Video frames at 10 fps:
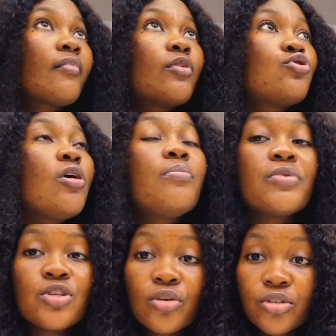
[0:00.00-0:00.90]

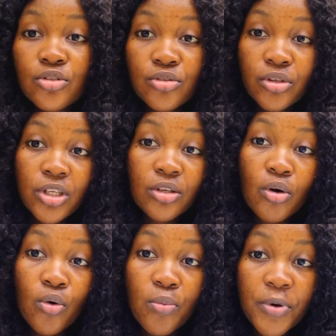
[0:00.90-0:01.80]
job is on the shortage
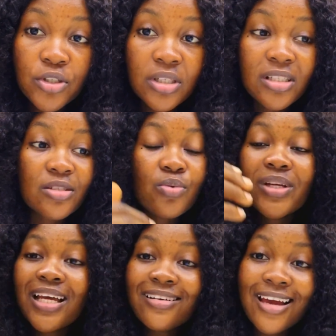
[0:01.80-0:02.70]
occupation list,
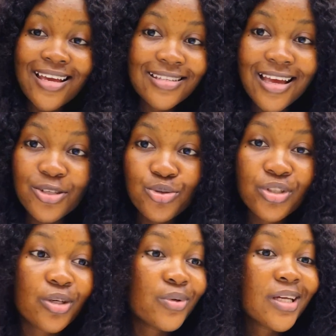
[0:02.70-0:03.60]
whether you are inside
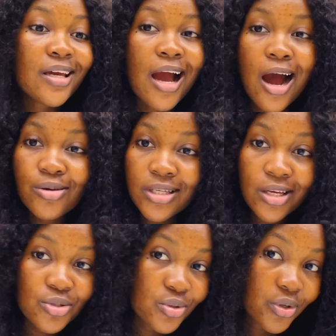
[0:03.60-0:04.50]
UK, whether you are
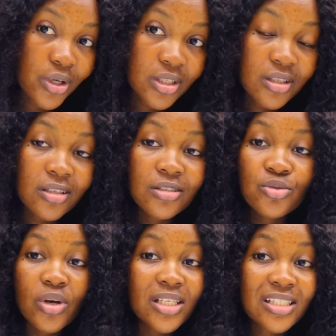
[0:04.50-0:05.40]
outside UK or anything,
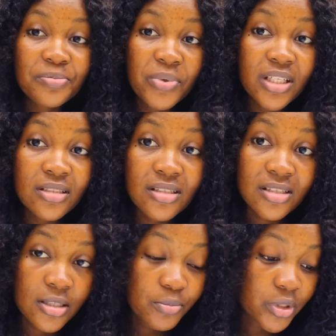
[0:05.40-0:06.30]
you're actually paying the
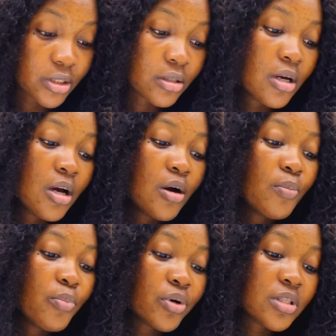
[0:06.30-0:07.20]
same money.
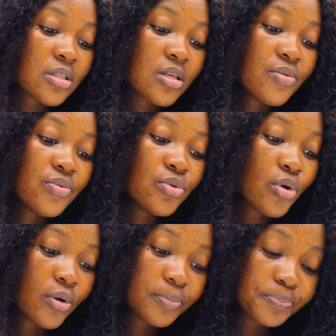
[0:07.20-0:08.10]
But if
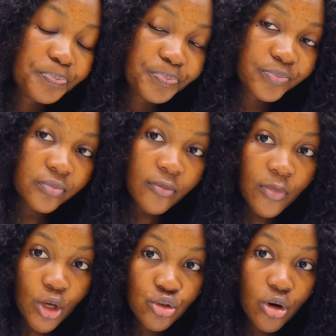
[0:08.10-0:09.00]
your
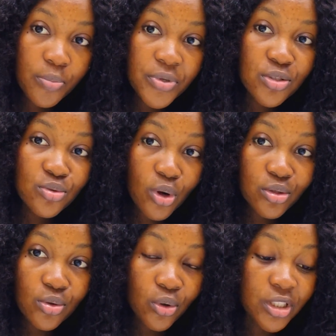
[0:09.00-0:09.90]
job is
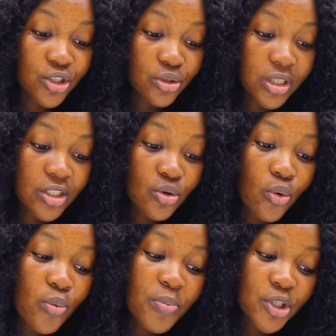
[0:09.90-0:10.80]
not on the shortage
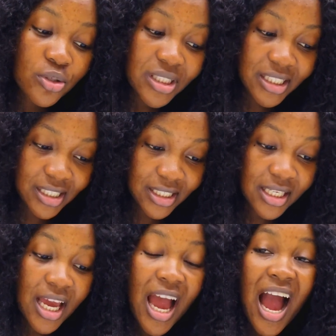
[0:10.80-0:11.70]
occupation list
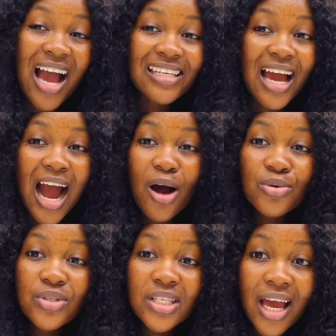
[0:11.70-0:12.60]
and you are
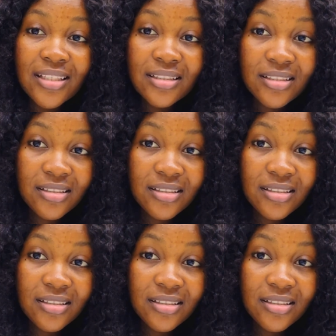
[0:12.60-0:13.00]
outside